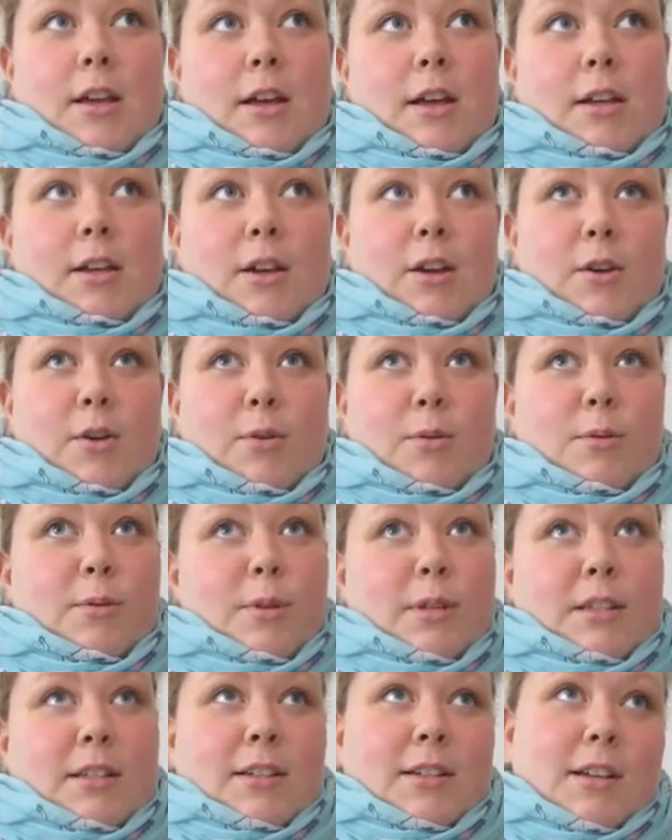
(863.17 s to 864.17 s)
I know
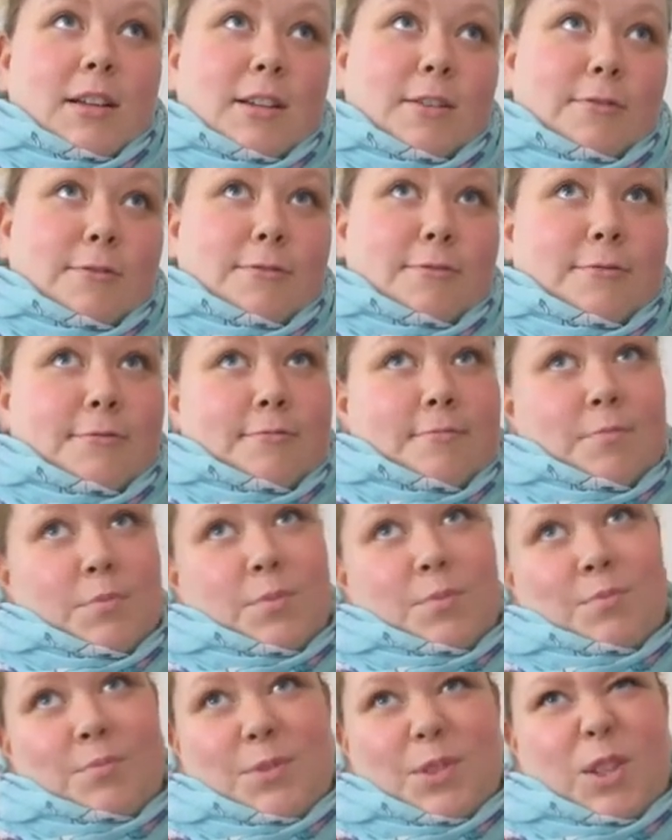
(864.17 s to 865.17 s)
it's kind of
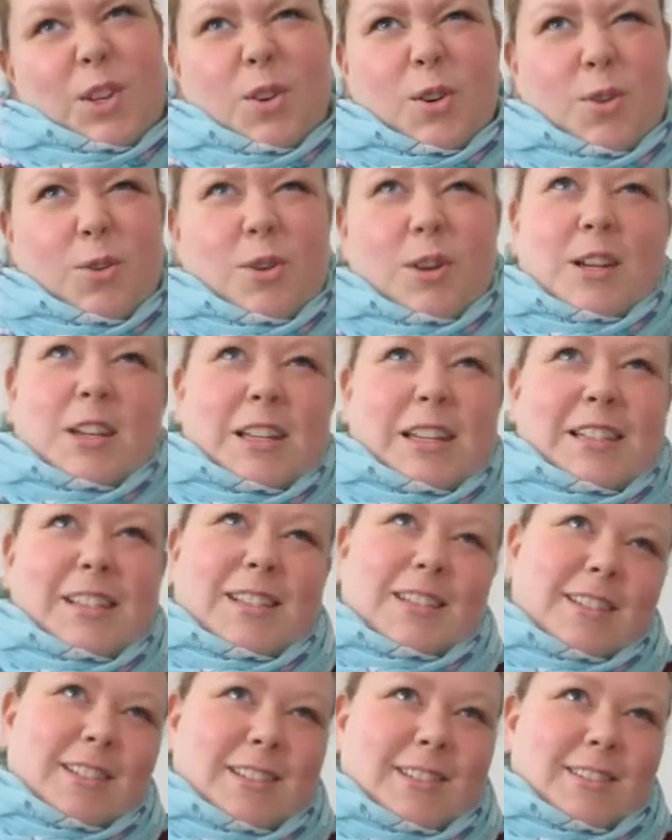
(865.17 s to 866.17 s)

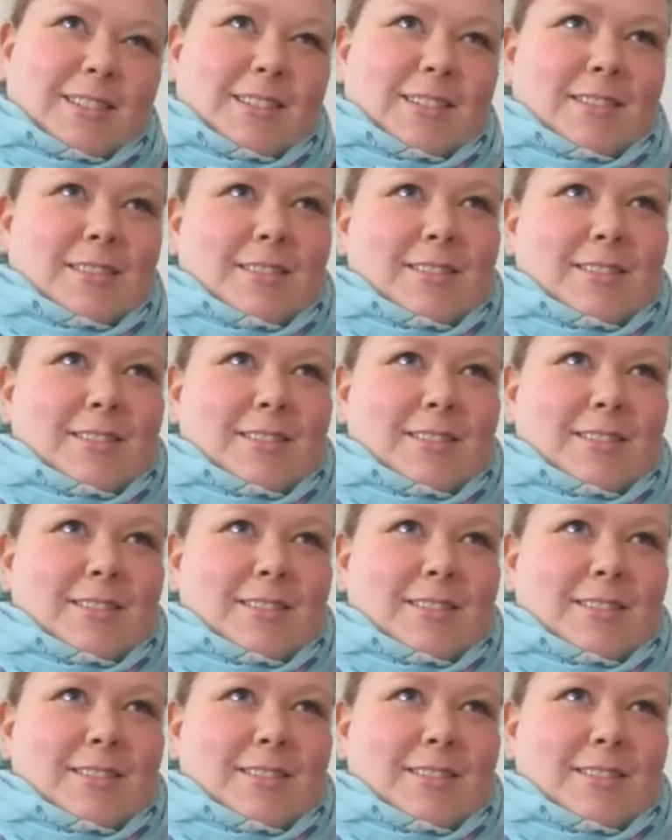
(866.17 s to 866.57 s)
toys,